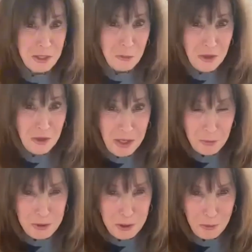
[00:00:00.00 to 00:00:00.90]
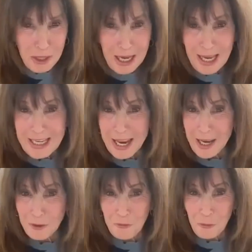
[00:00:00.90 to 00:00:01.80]
I was going to bring that up too. In
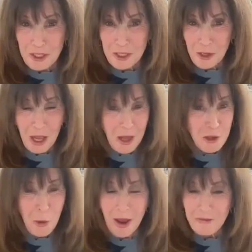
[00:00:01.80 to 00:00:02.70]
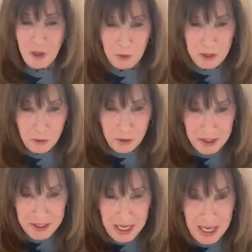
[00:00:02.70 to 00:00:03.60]
California, you have no
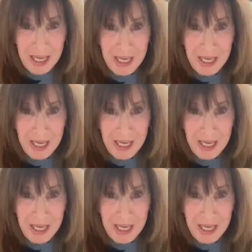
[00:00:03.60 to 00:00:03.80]
attorneys.